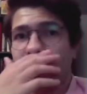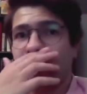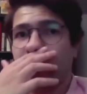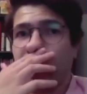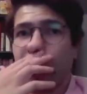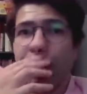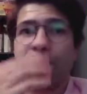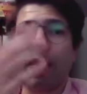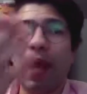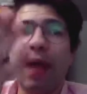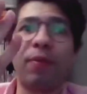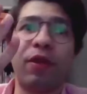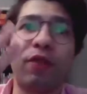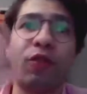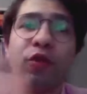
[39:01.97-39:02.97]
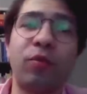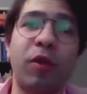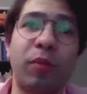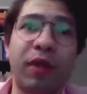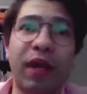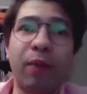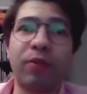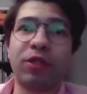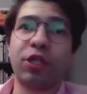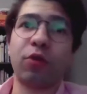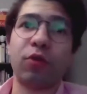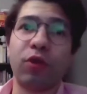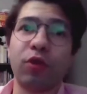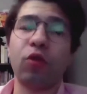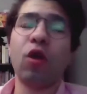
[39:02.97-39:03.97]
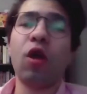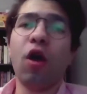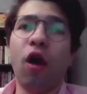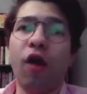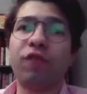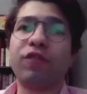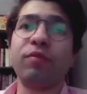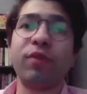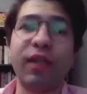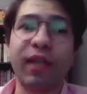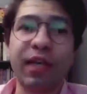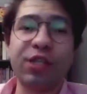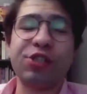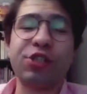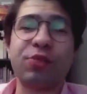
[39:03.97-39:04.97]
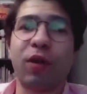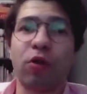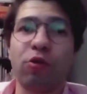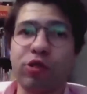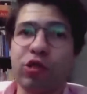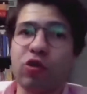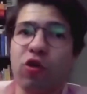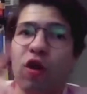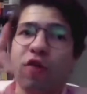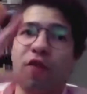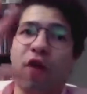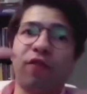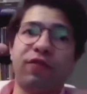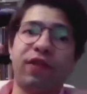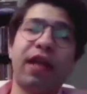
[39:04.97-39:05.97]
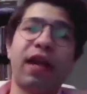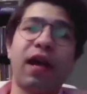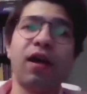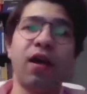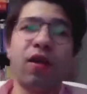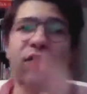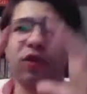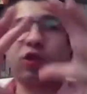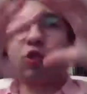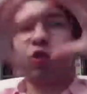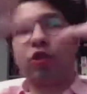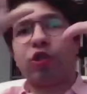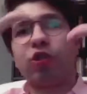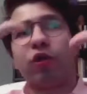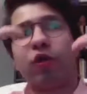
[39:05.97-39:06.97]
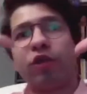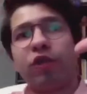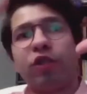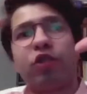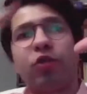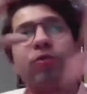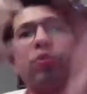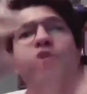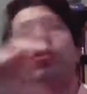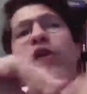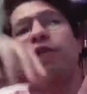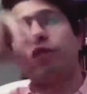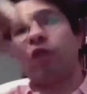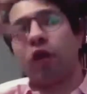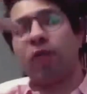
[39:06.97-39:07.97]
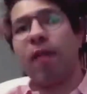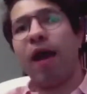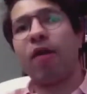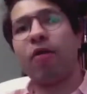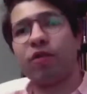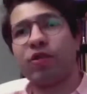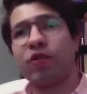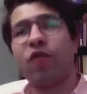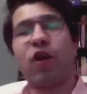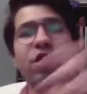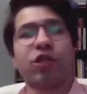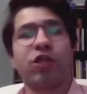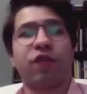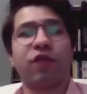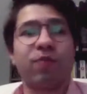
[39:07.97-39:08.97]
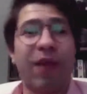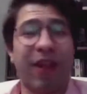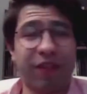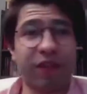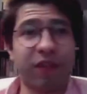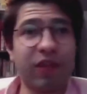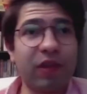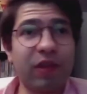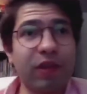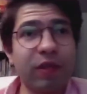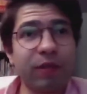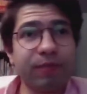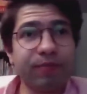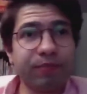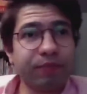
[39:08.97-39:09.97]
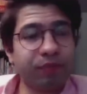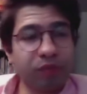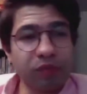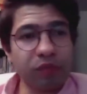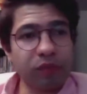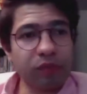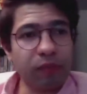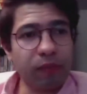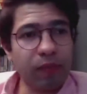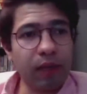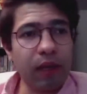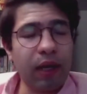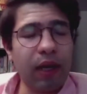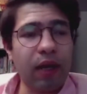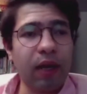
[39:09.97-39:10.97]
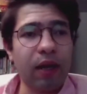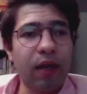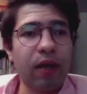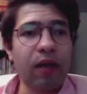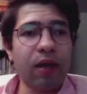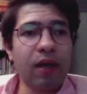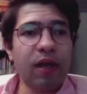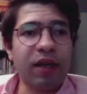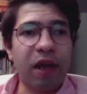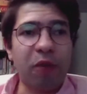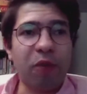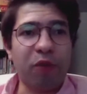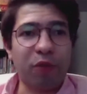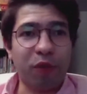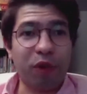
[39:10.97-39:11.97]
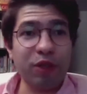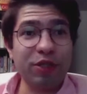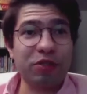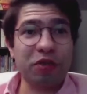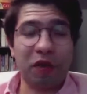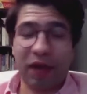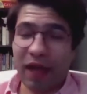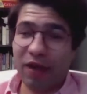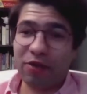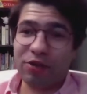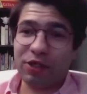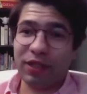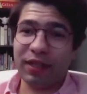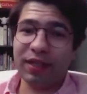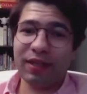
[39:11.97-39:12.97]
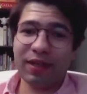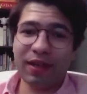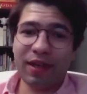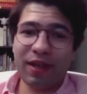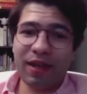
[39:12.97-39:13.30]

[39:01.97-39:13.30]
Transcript: uh, that I'd be happy if you email me, I'd happy to share with you of simulations, but also of, of data that show you sort of the distribution of dark matter as a function of space. Uh, now, with regards to dark energy,